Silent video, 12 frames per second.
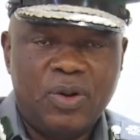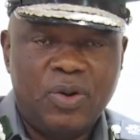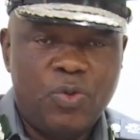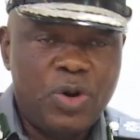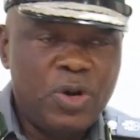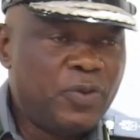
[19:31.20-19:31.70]

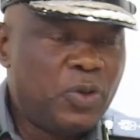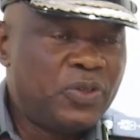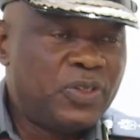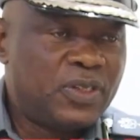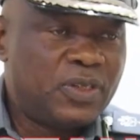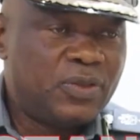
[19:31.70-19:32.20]
One of
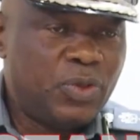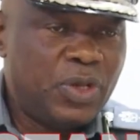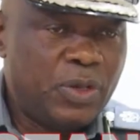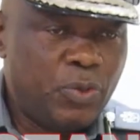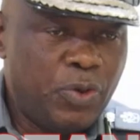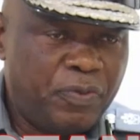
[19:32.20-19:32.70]
those,
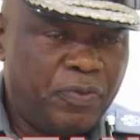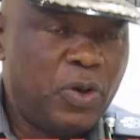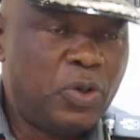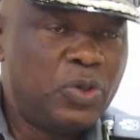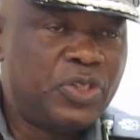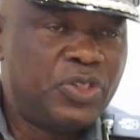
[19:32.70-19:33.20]
we
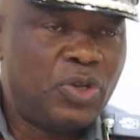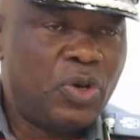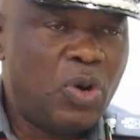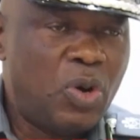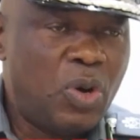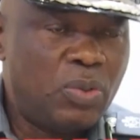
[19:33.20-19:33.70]
followed
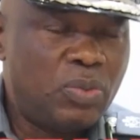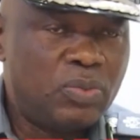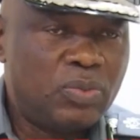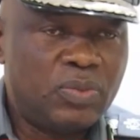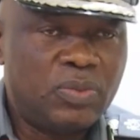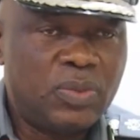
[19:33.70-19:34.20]
your
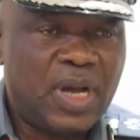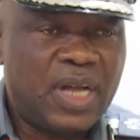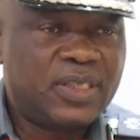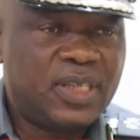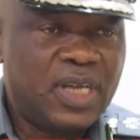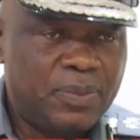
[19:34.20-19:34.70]

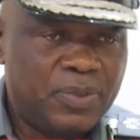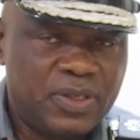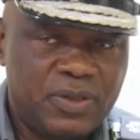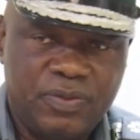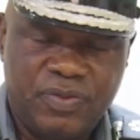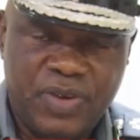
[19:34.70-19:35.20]

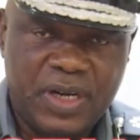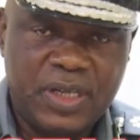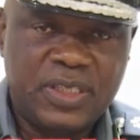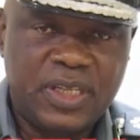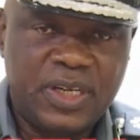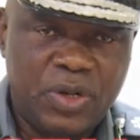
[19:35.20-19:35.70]
attempt, very
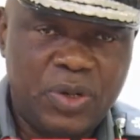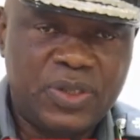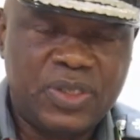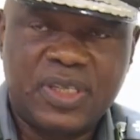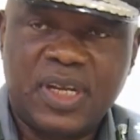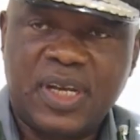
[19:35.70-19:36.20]

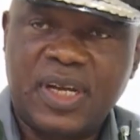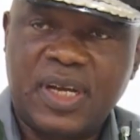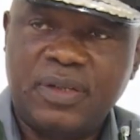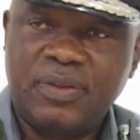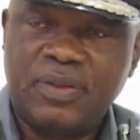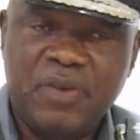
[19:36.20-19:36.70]
serious
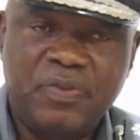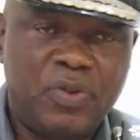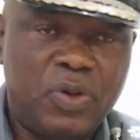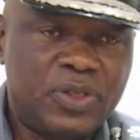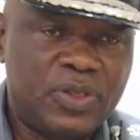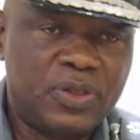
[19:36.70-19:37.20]

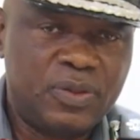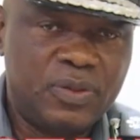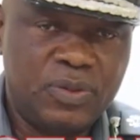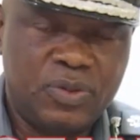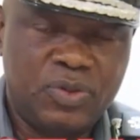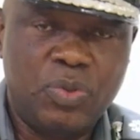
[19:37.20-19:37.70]
efforts
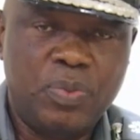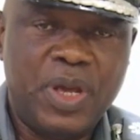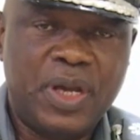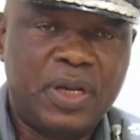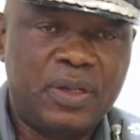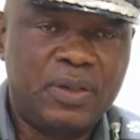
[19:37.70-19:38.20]
to
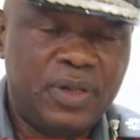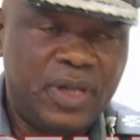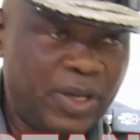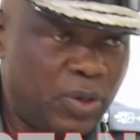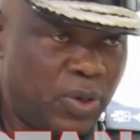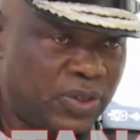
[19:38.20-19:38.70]
make
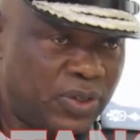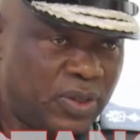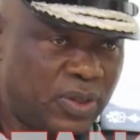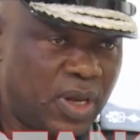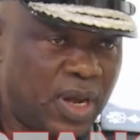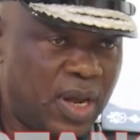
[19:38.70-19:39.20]

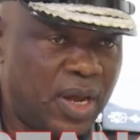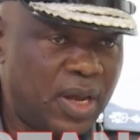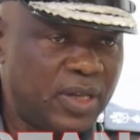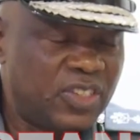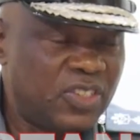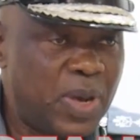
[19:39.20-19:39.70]
Lagos a
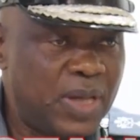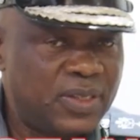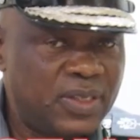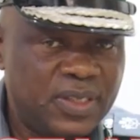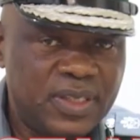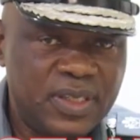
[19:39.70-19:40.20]
smart
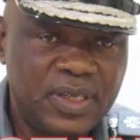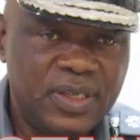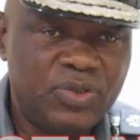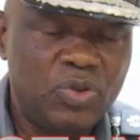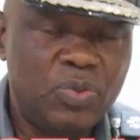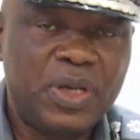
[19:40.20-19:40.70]
city,
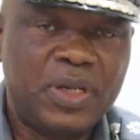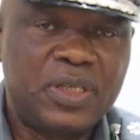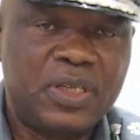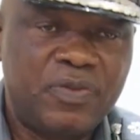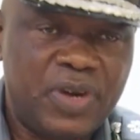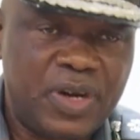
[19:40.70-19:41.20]
to make
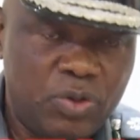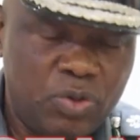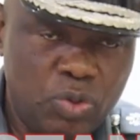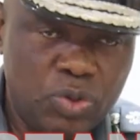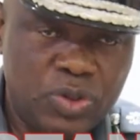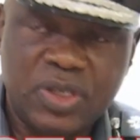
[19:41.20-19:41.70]
it a very
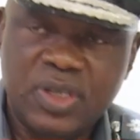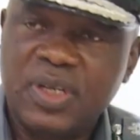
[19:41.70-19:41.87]
good